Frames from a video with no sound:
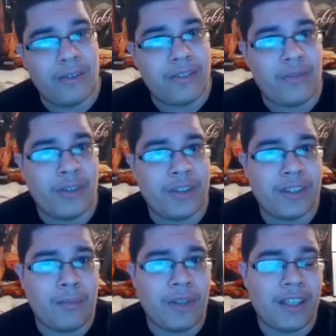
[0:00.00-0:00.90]
if the feud is
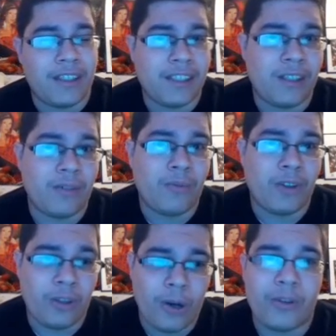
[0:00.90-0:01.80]
going to be continuing
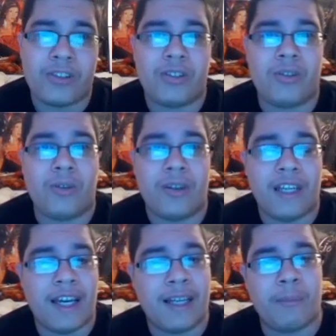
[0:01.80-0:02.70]
with those two or
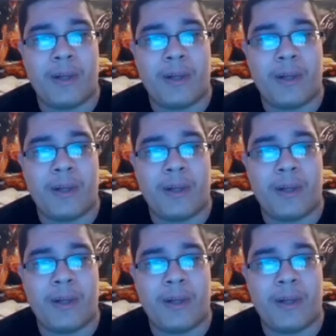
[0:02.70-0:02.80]
not,